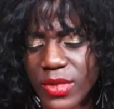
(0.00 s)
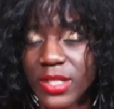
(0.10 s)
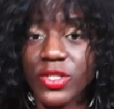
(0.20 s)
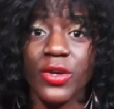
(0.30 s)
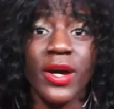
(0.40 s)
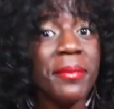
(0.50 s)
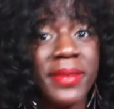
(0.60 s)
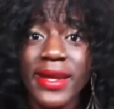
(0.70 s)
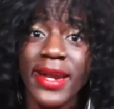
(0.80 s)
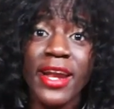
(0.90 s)
So
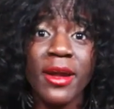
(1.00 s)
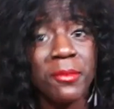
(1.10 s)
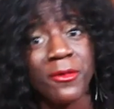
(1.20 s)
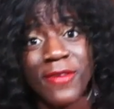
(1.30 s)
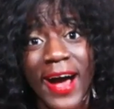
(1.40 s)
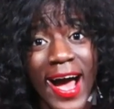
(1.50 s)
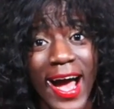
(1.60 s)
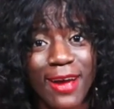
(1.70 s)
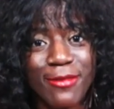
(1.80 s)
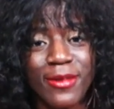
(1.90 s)
coming in at number 5
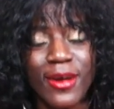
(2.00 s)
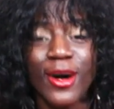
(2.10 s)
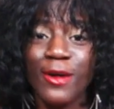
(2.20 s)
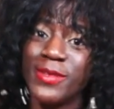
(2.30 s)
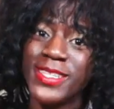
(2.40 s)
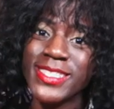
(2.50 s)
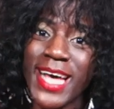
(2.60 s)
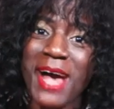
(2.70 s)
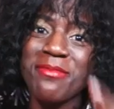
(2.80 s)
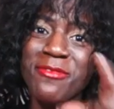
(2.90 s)
of the
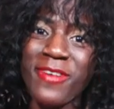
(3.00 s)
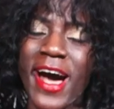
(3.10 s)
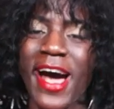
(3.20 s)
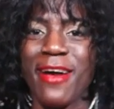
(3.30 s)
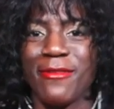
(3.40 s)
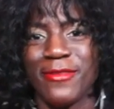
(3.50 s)
top 5